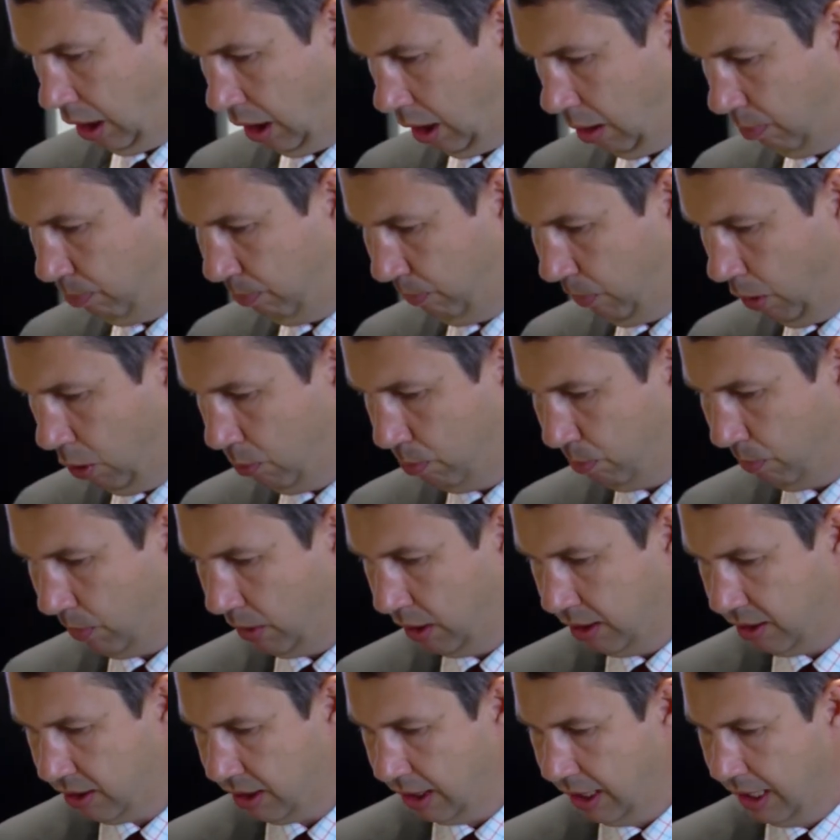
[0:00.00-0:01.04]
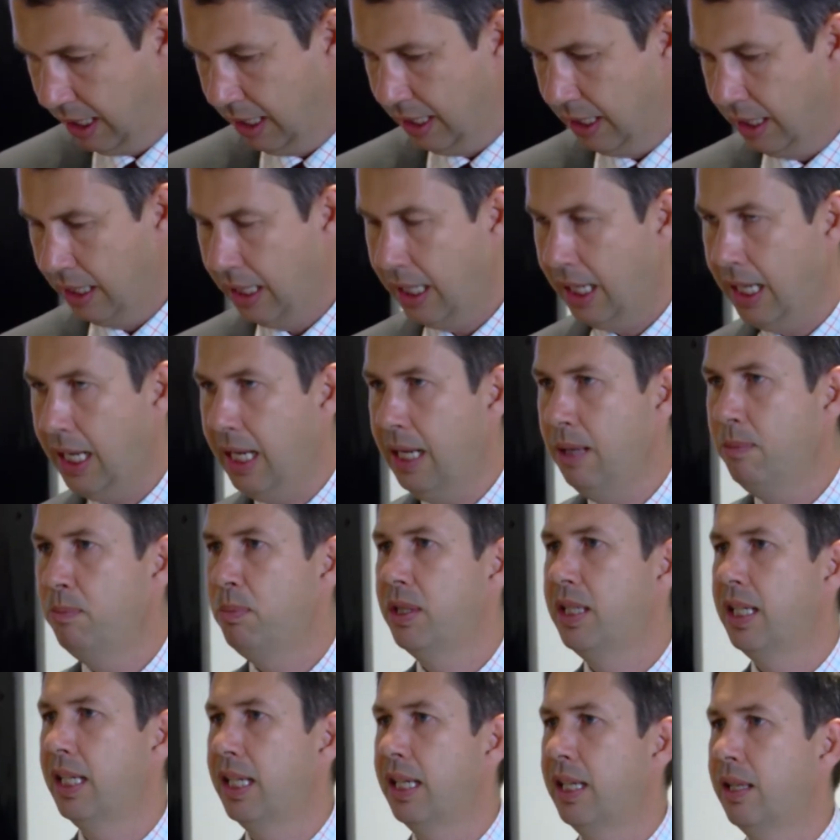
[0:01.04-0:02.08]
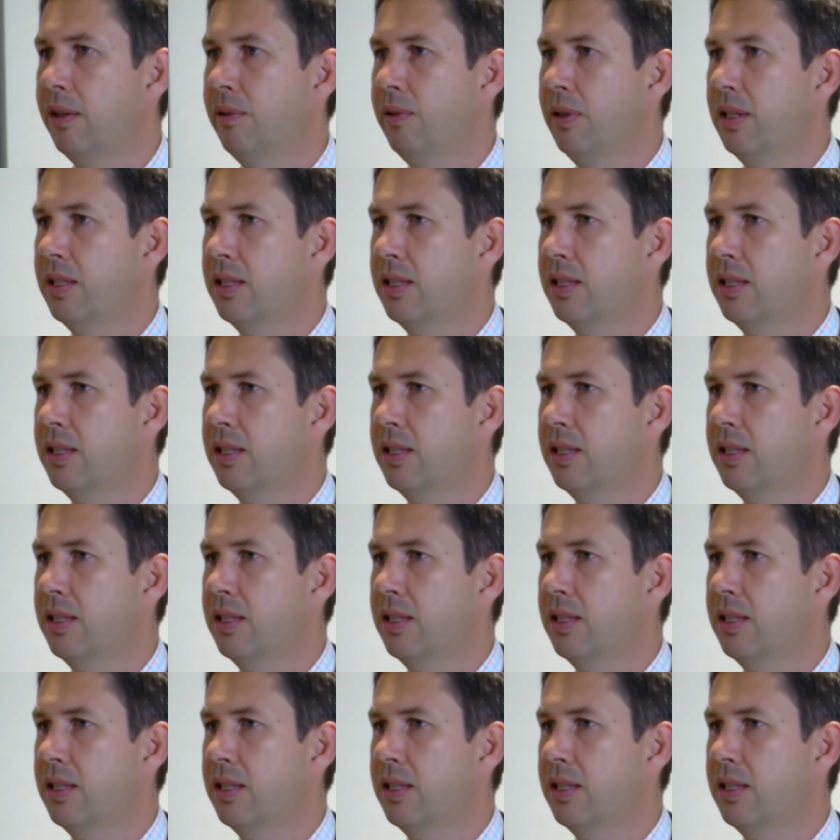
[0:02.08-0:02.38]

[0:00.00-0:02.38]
appropriate, in particular